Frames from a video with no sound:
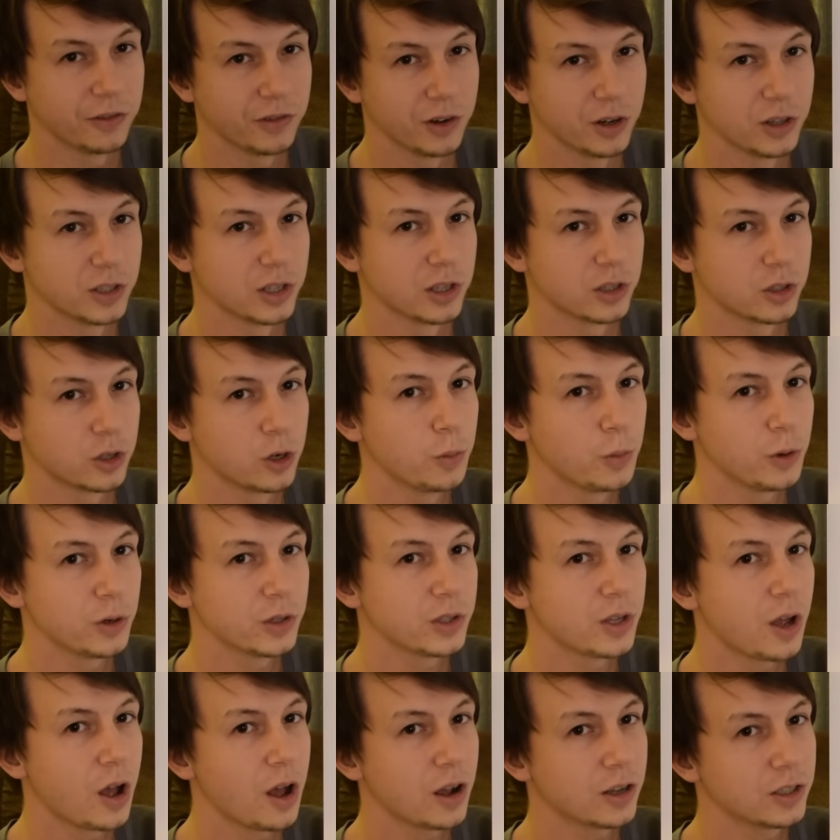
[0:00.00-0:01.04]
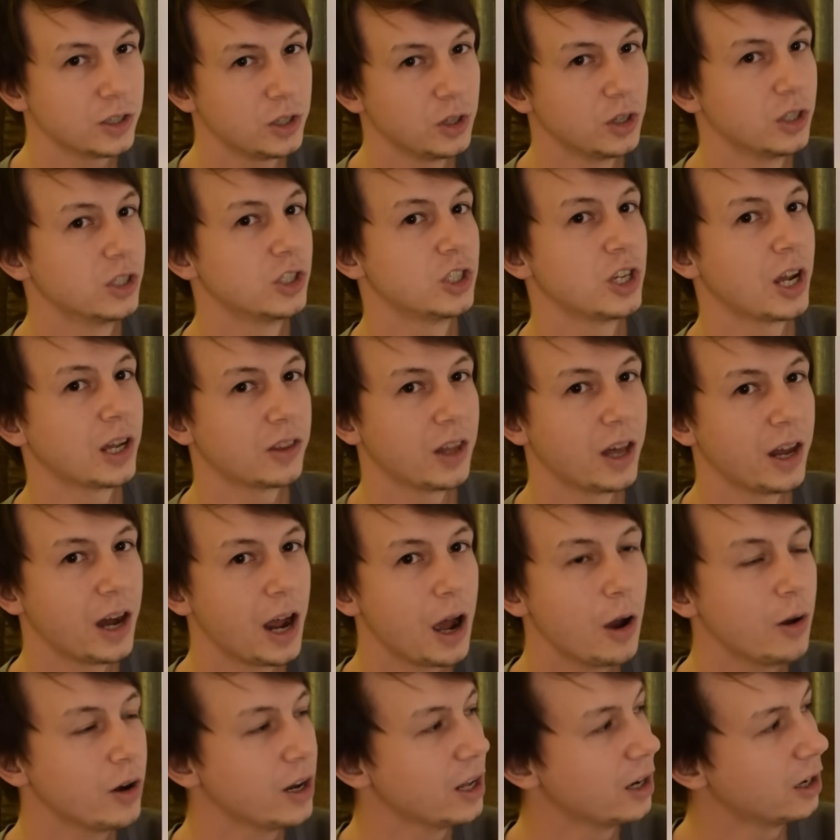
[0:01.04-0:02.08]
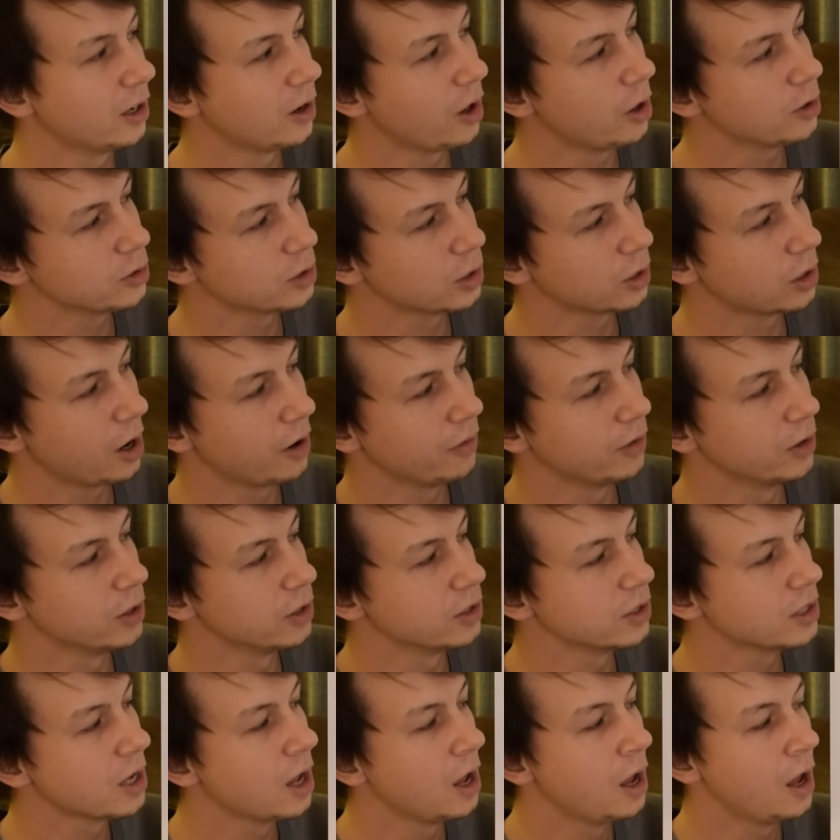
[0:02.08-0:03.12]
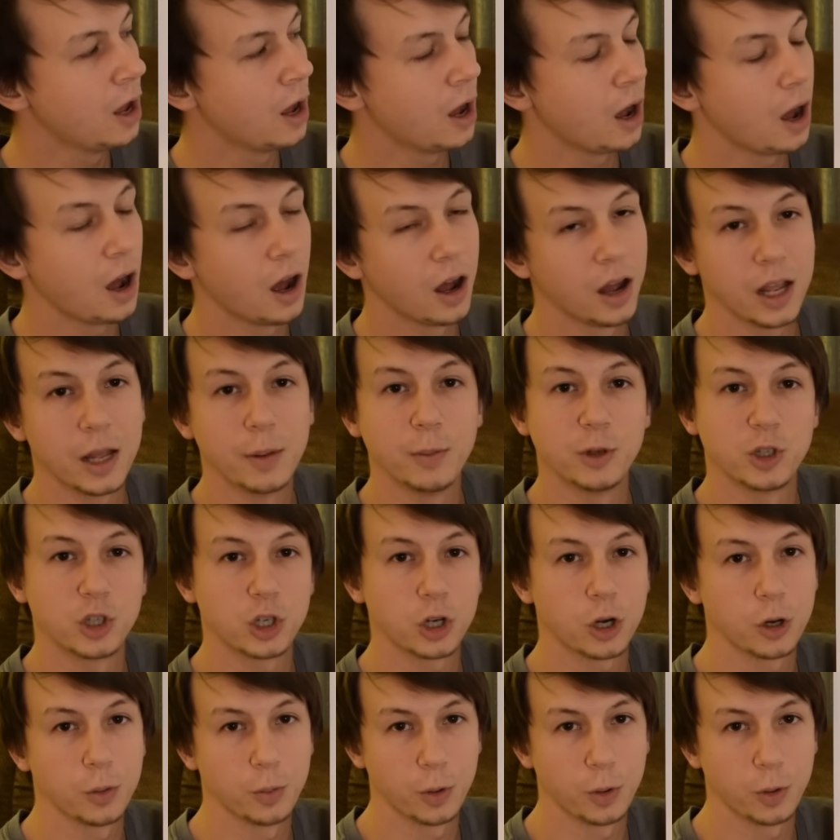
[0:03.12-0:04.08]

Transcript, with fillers: versus Cooper's hawks, so you can check that out, and it also covers immature